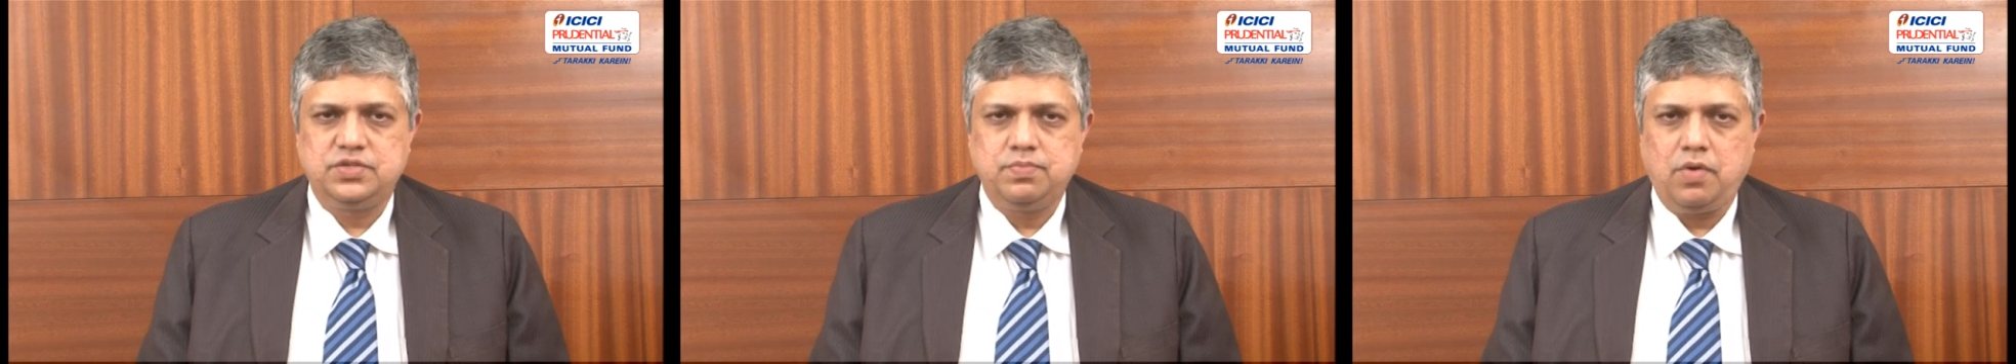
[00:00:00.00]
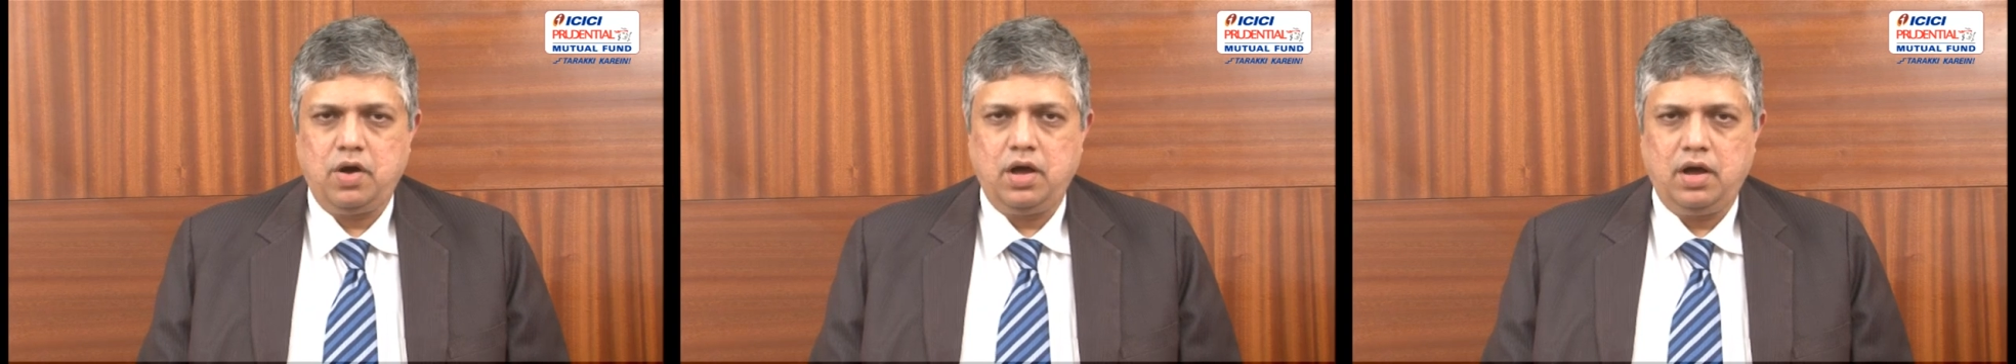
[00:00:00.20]

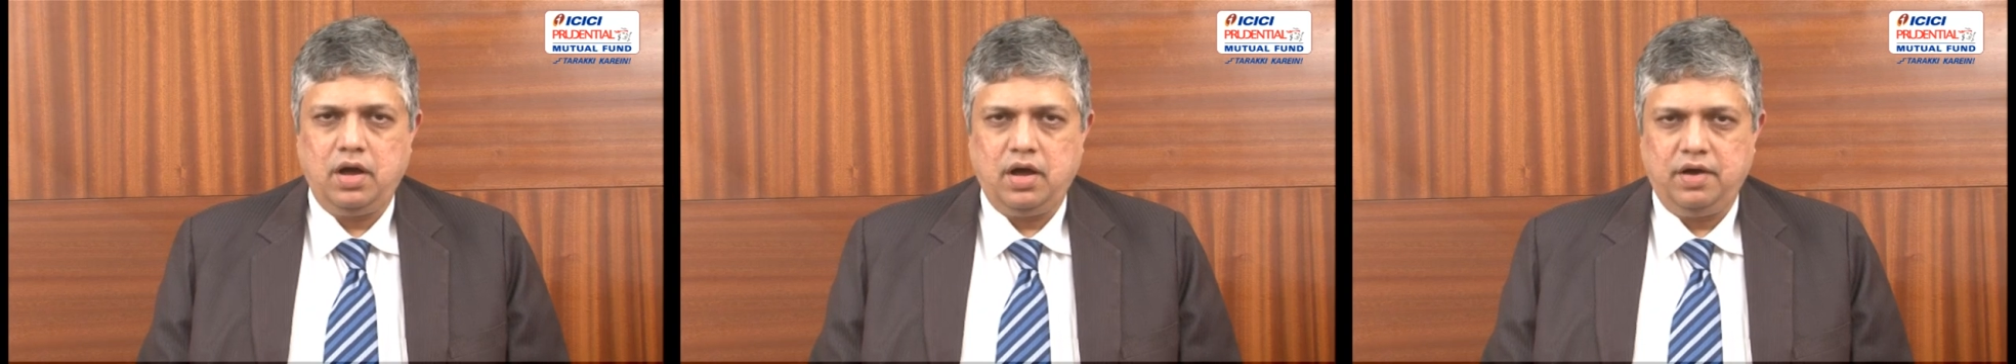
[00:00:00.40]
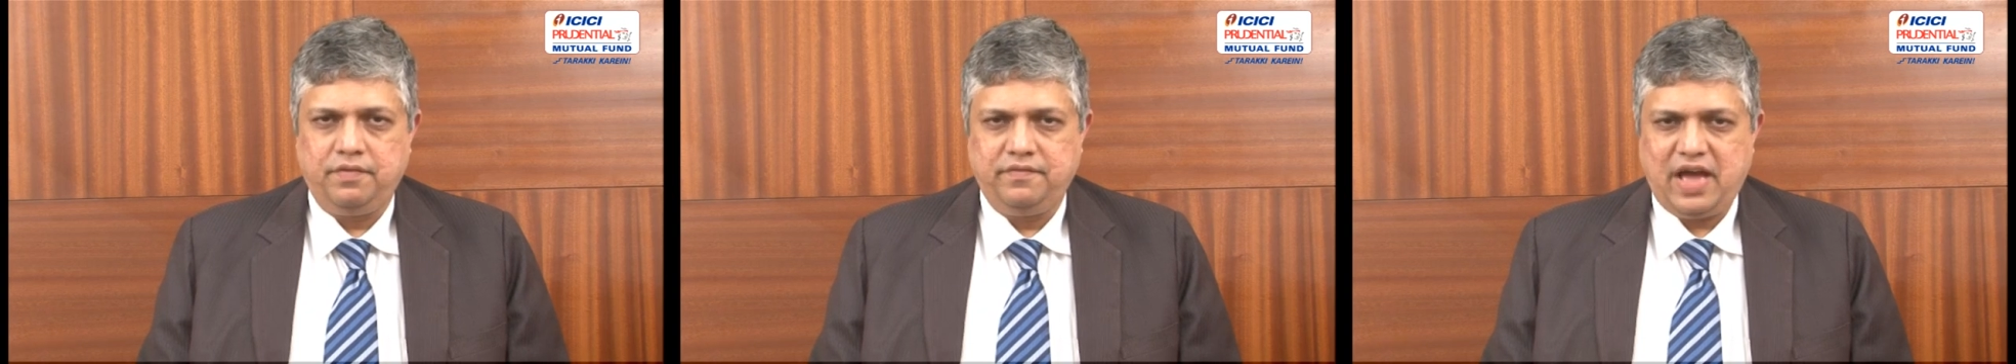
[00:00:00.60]

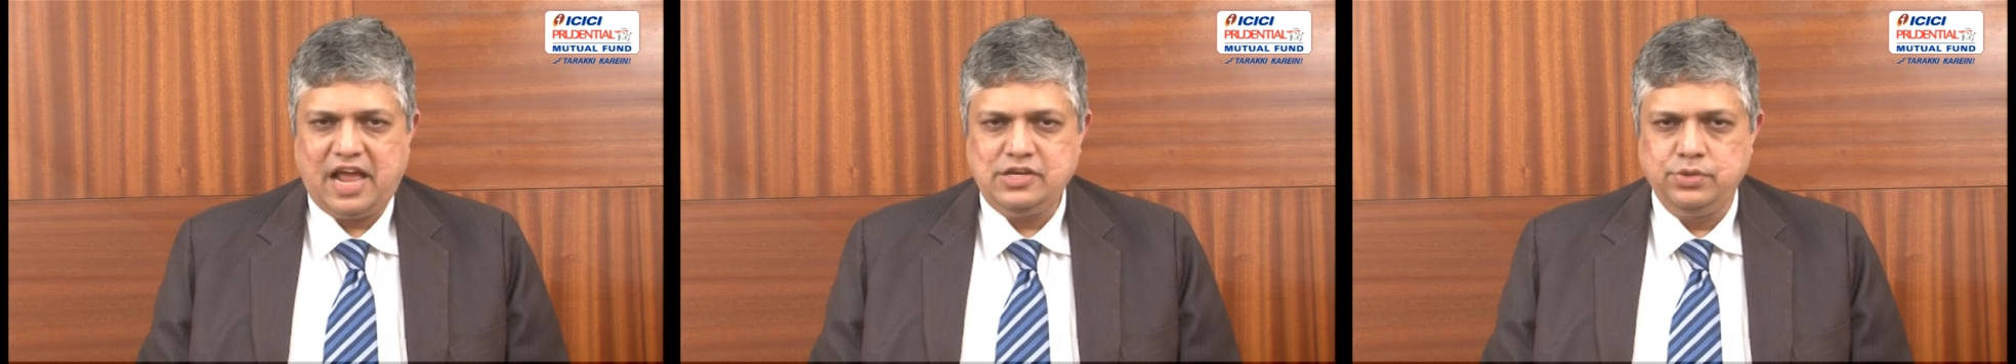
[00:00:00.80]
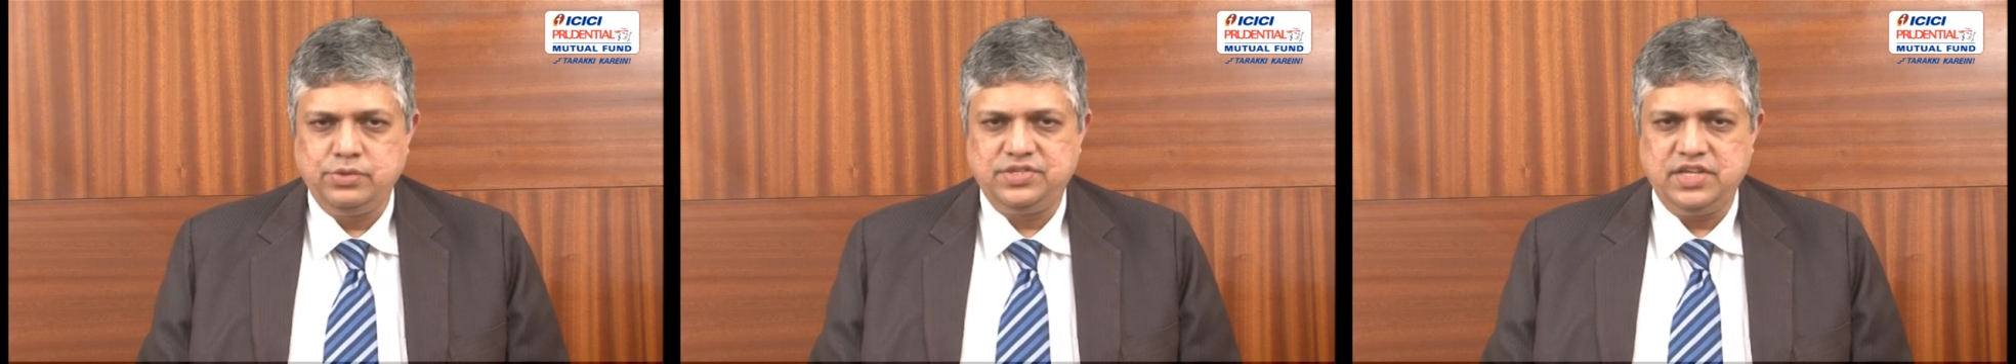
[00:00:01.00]

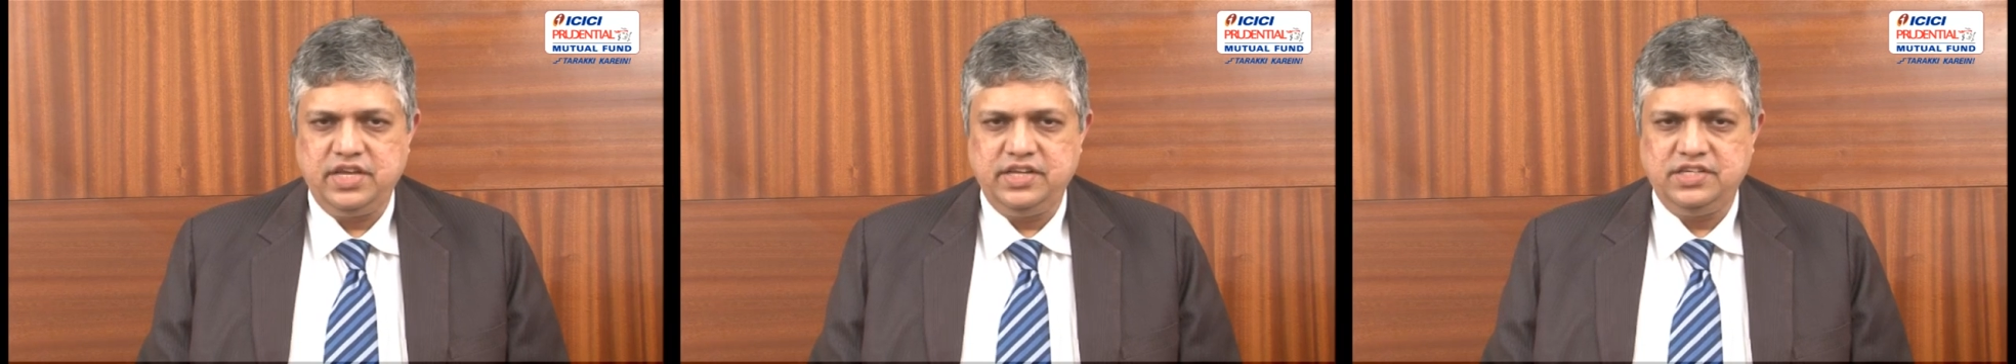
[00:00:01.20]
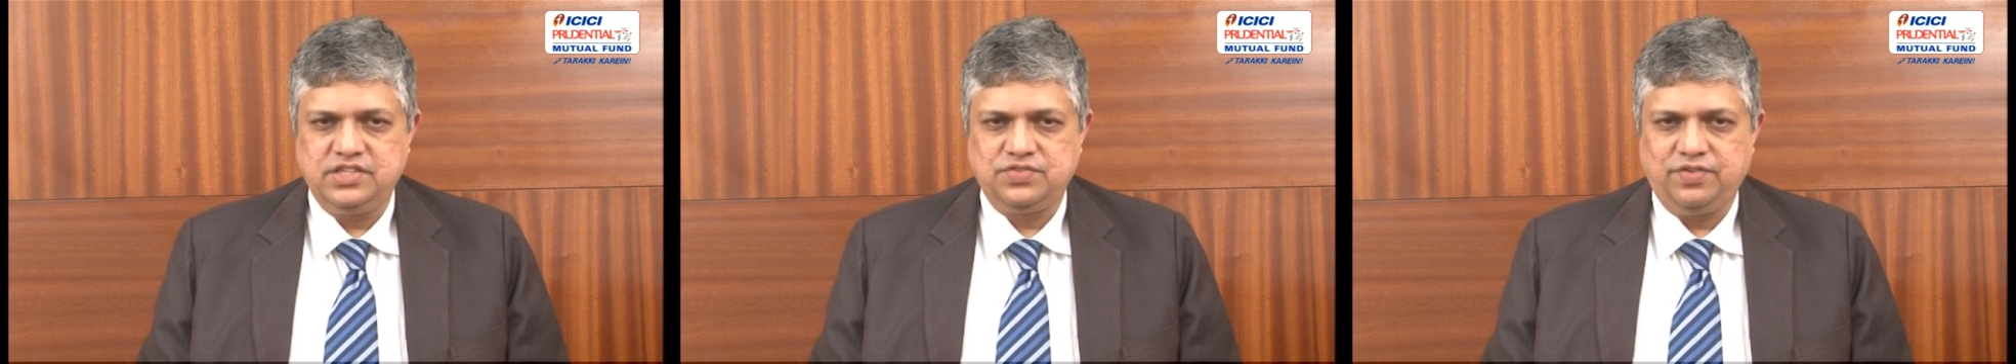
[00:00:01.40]
value
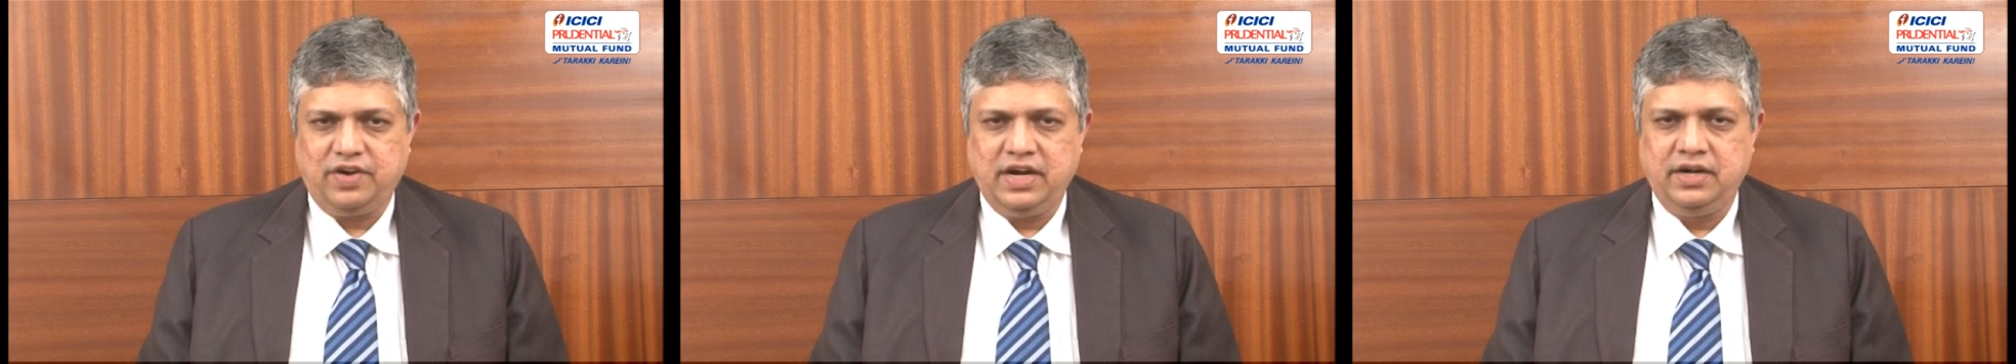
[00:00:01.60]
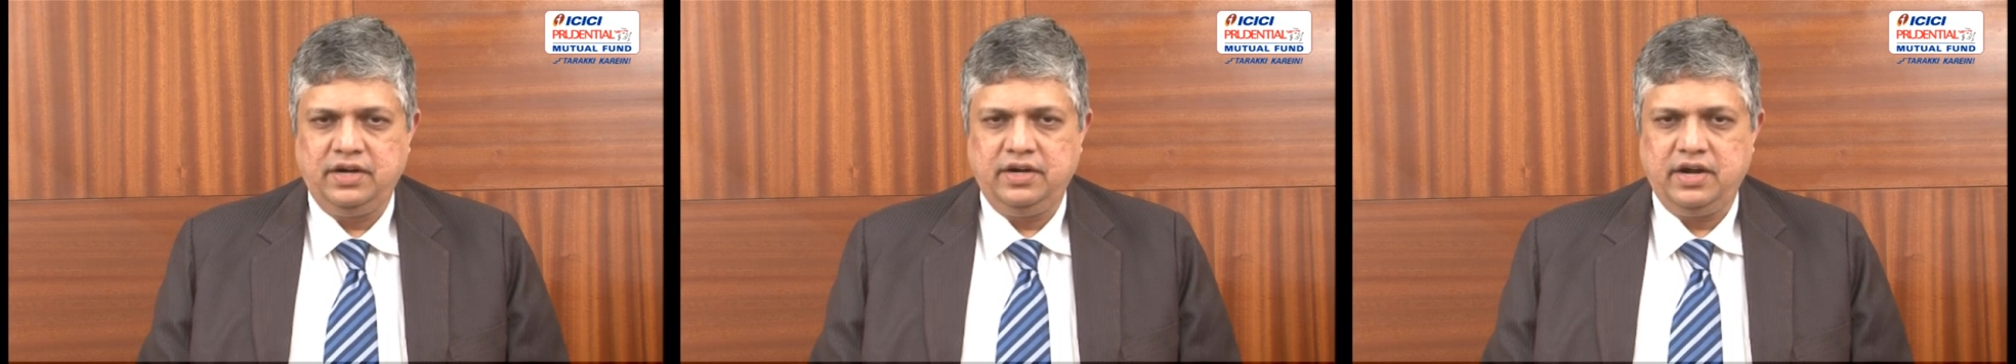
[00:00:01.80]
series
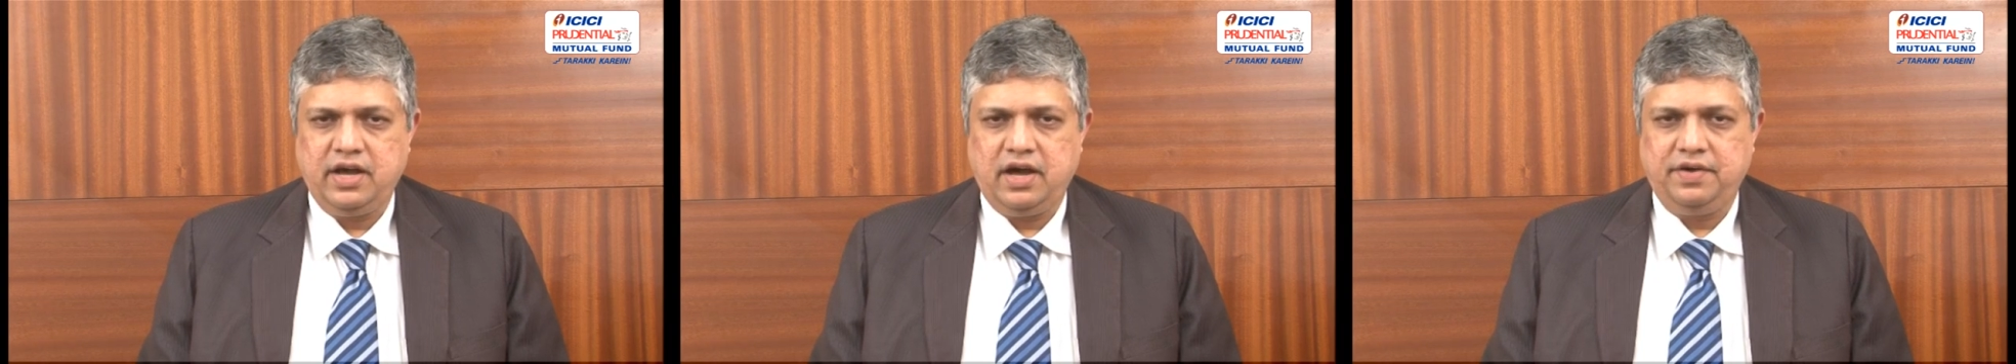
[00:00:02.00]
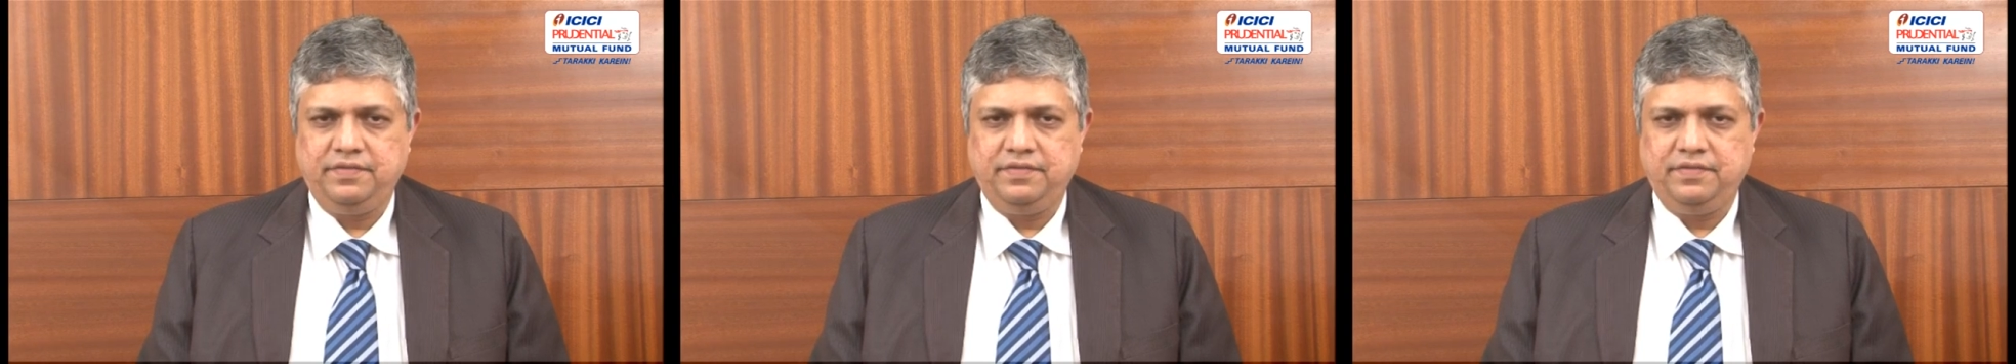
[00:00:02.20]
fund,